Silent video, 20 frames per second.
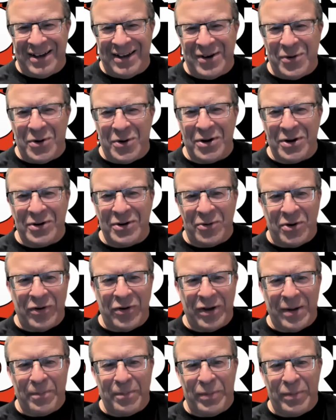
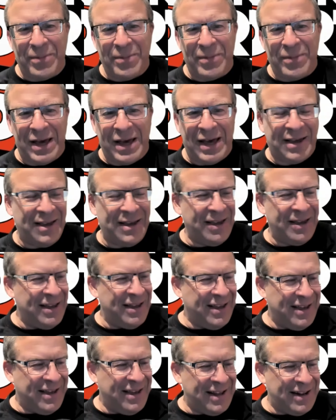ordering a Big Mac,
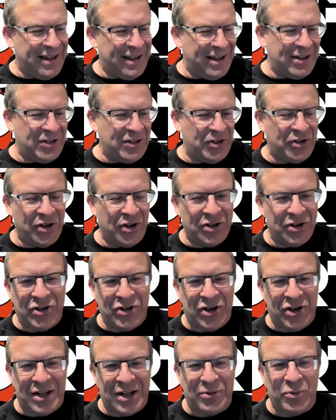and John
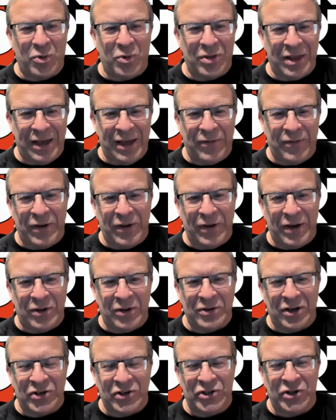
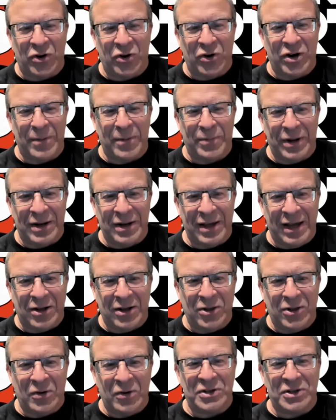Layfield showed up and
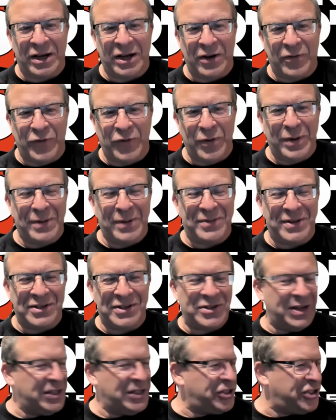clotheslined a few people
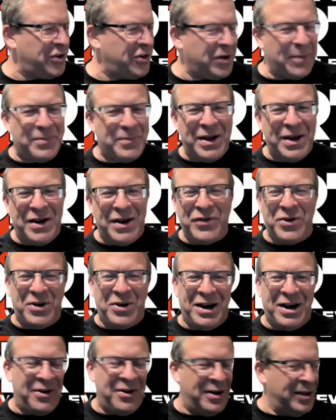out. So he's showing up
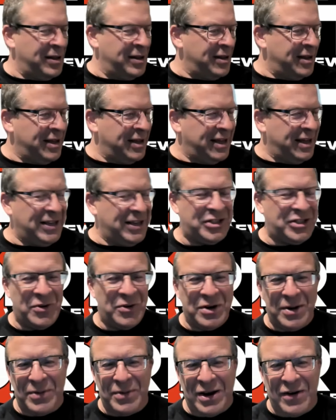everywhere. He's
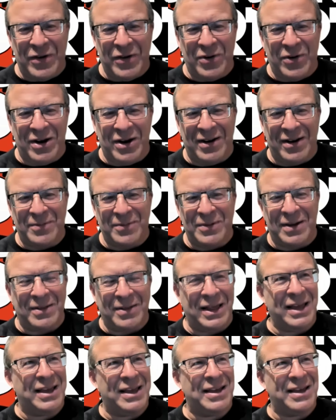showing up everywhere. I'm not
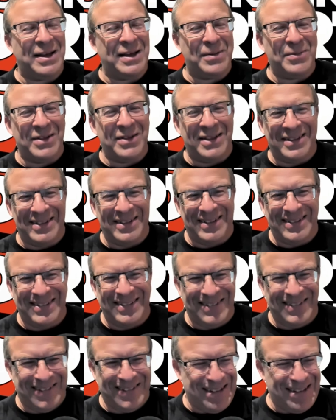like I
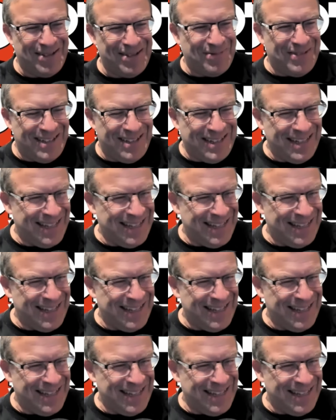was